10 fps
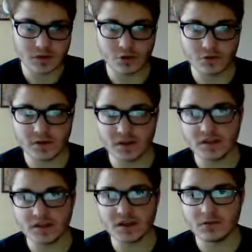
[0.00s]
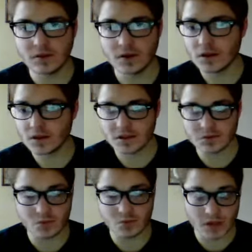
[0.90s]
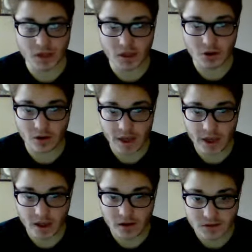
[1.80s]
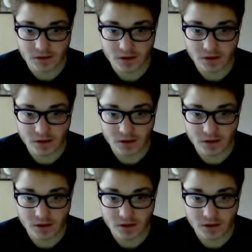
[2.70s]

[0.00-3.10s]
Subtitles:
No, it isn't. It's within our heads.